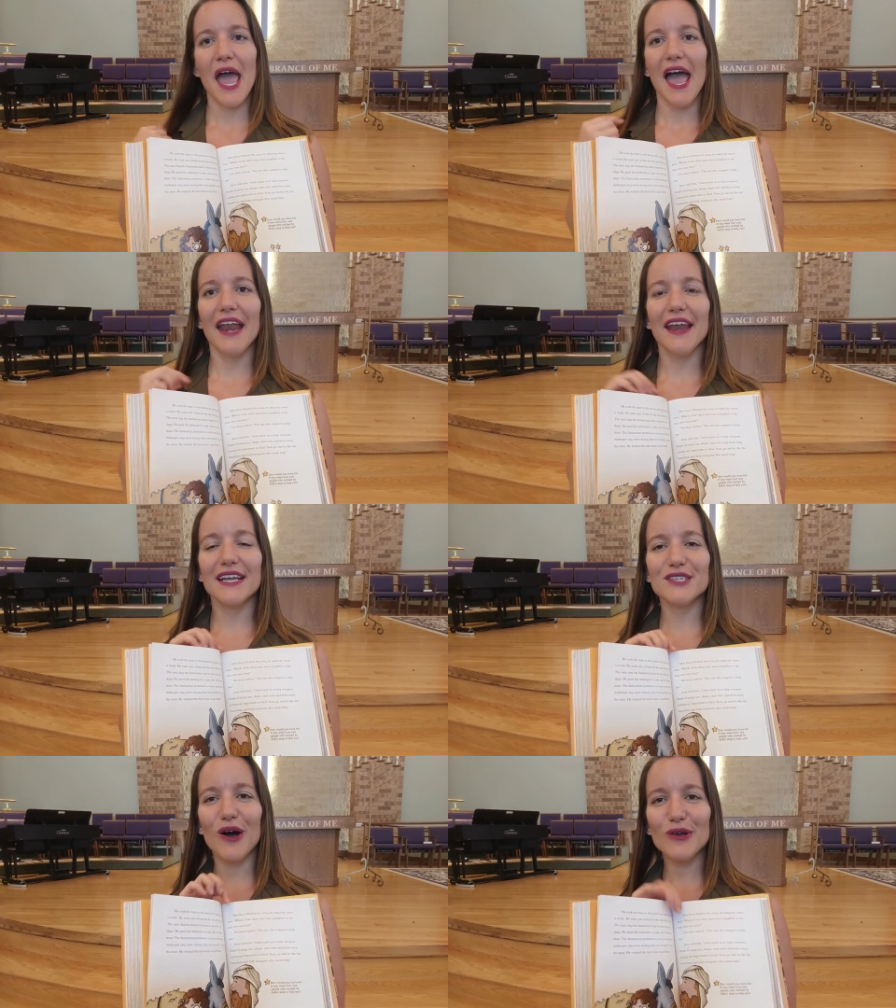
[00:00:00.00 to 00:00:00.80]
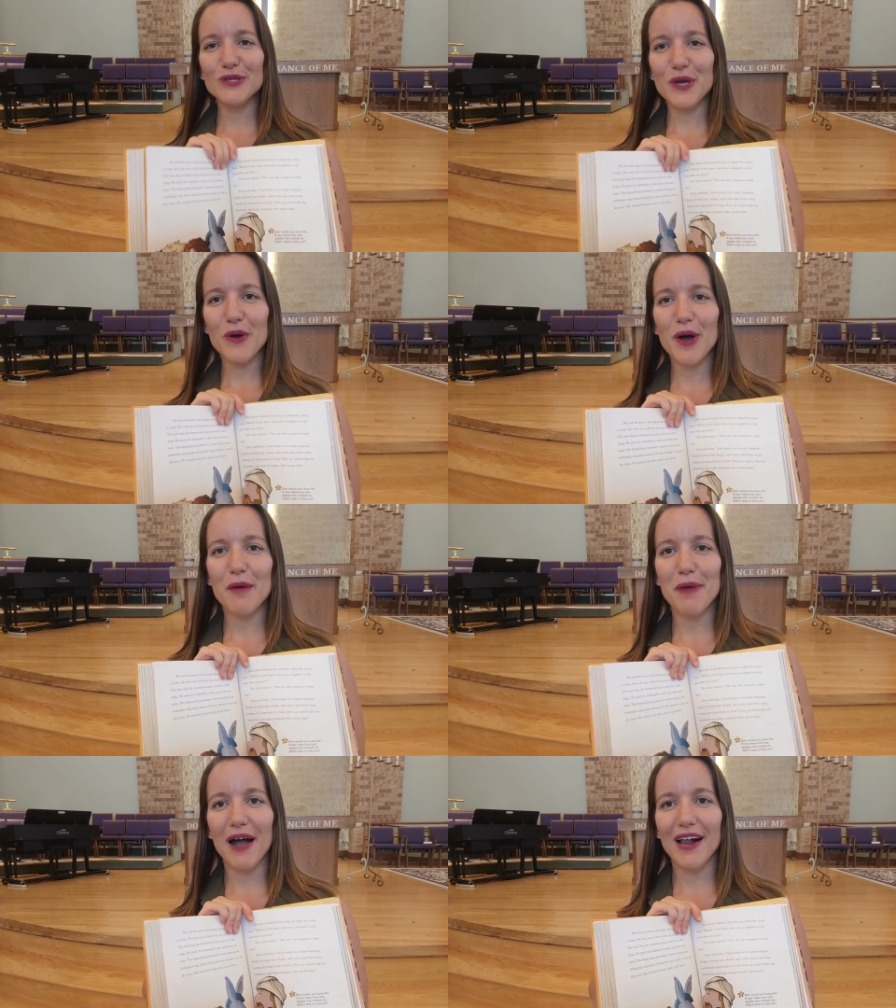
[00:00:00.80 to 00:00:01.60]
And it's also
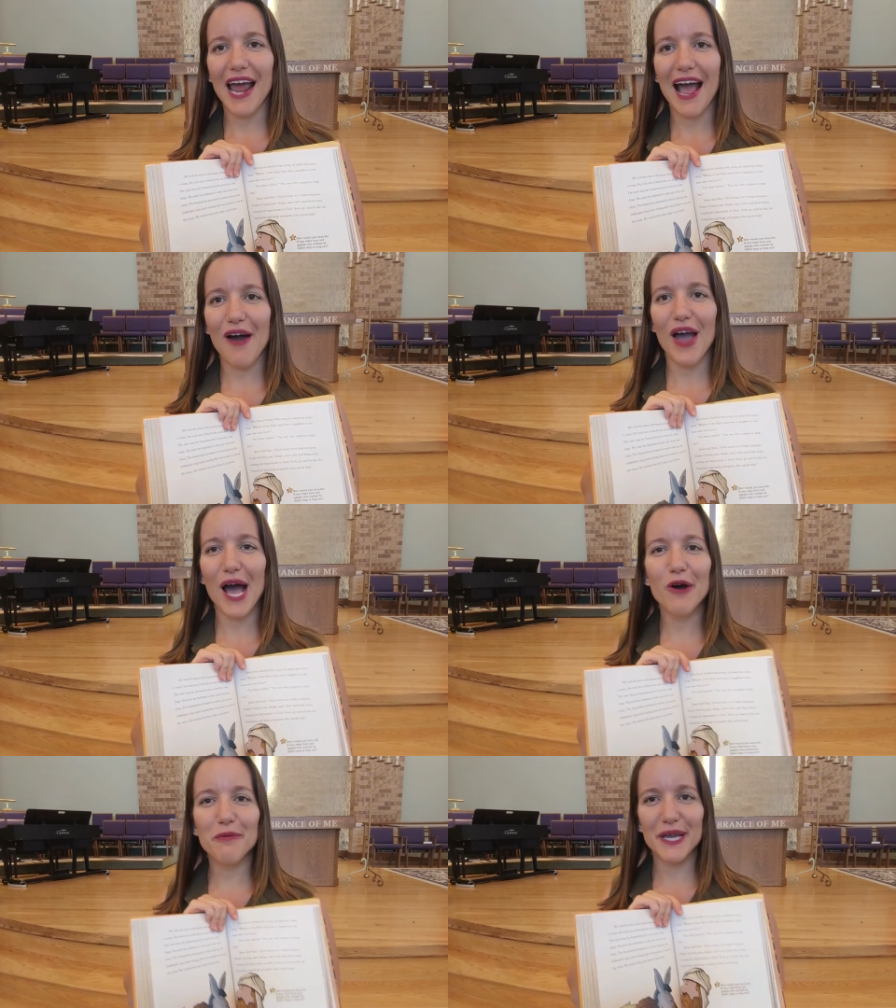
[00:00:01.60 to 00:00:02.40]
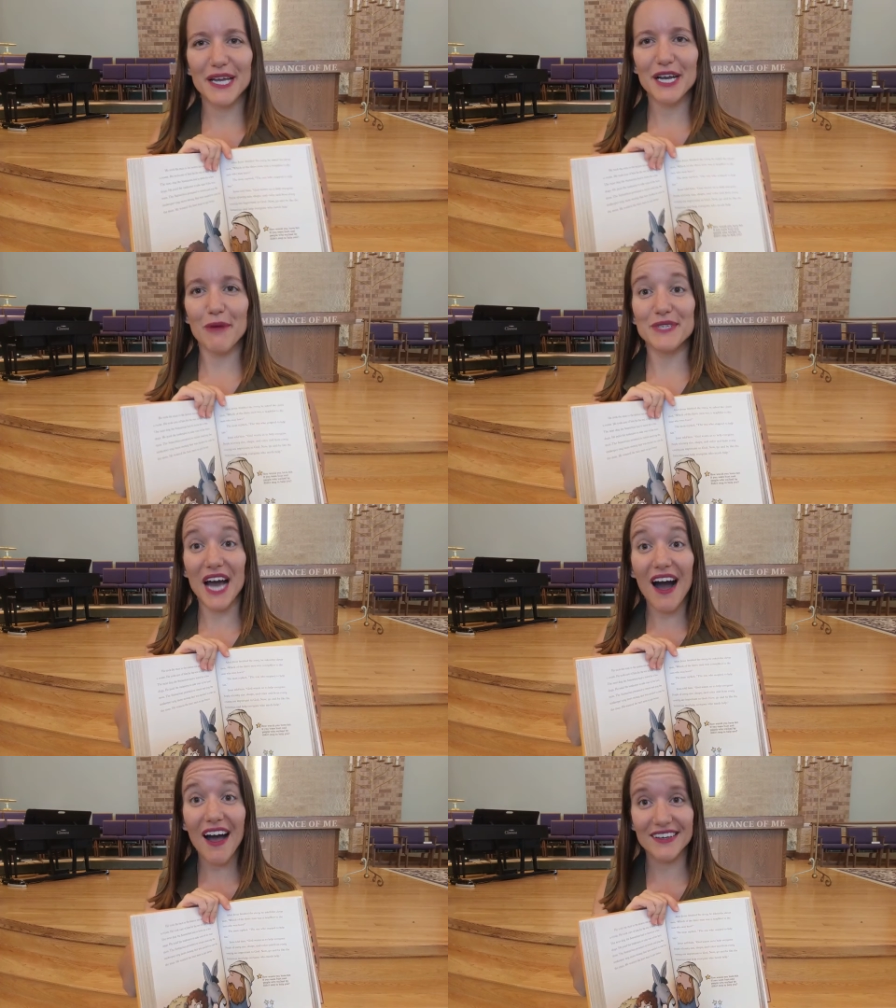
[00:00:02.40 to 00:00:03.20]
about how help can come to
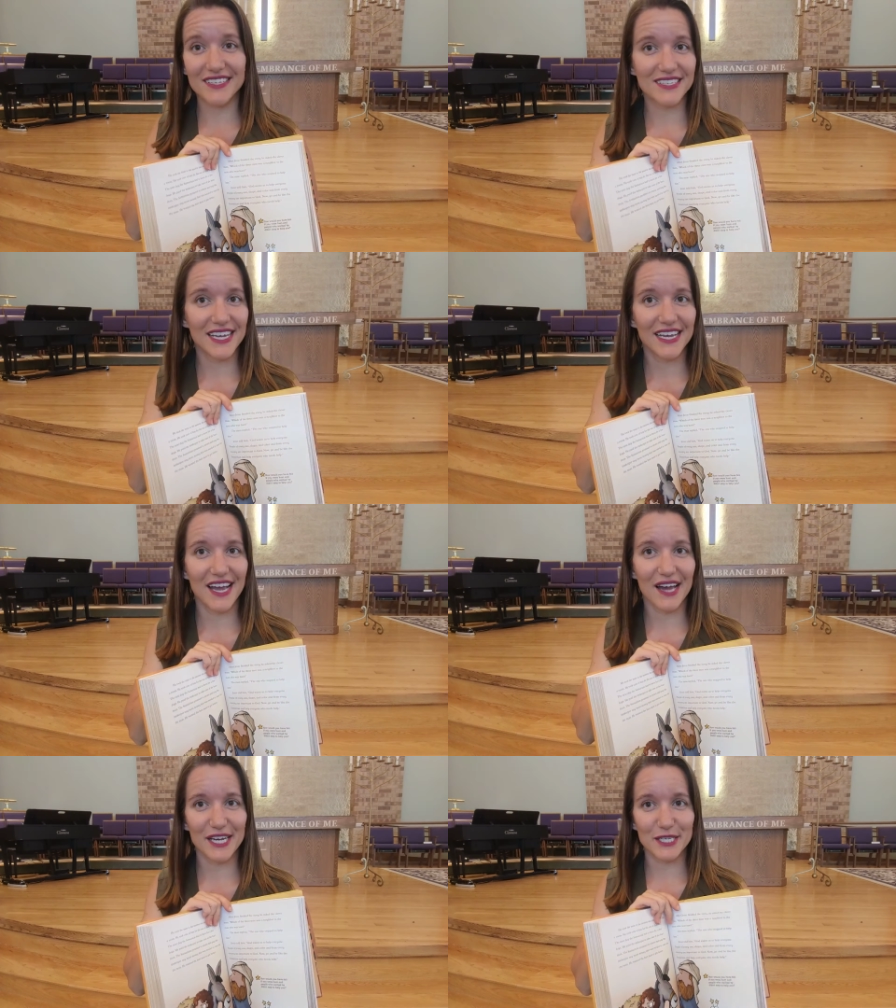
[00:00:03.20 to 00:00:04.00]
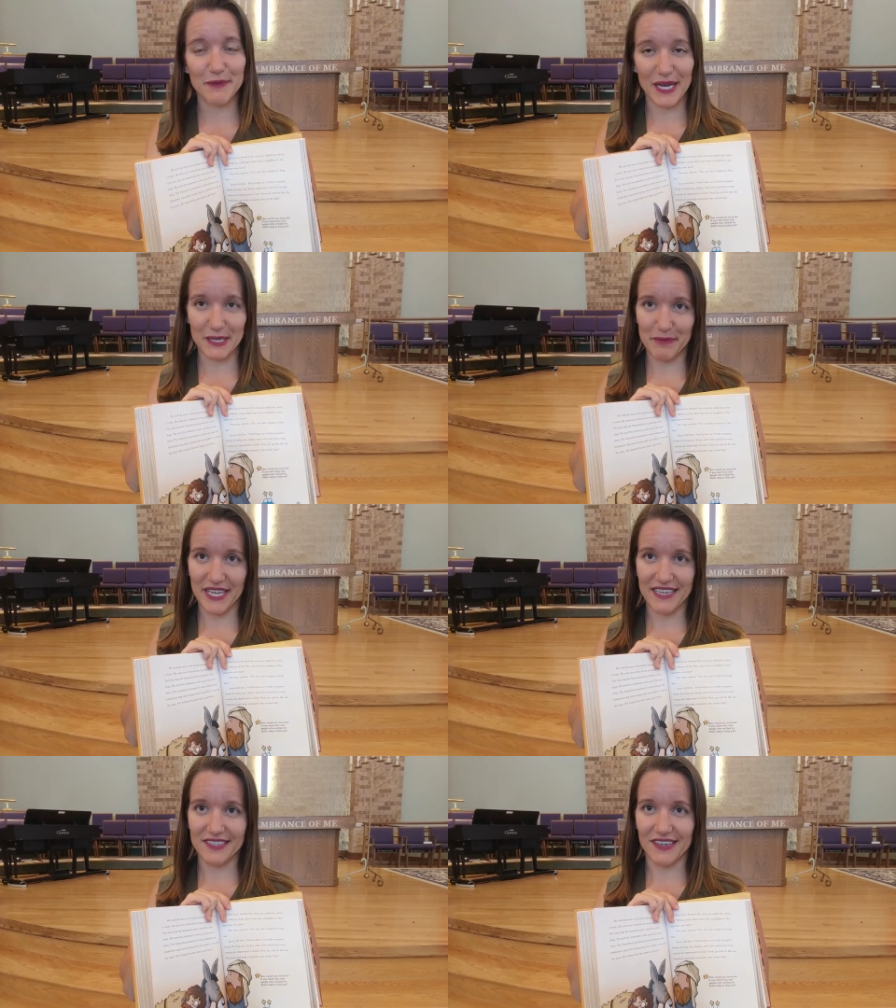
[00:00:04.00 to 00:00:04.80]
us in unexpected
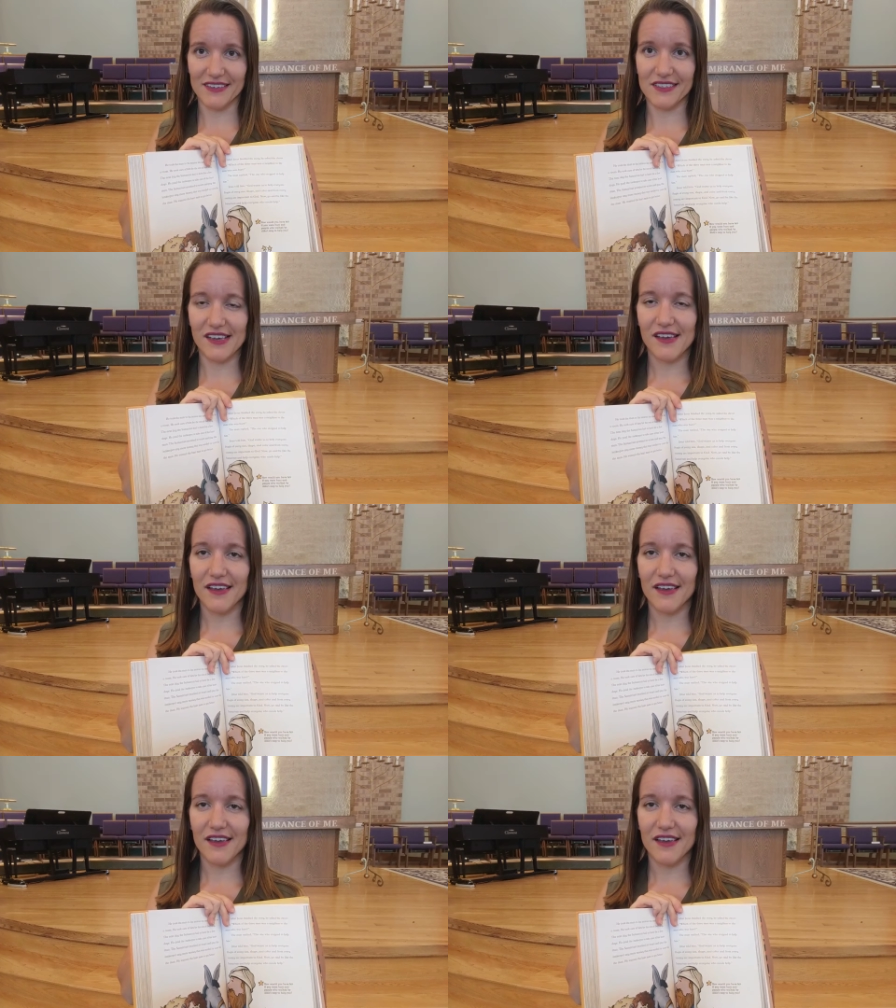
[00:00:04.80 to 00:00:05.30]
places.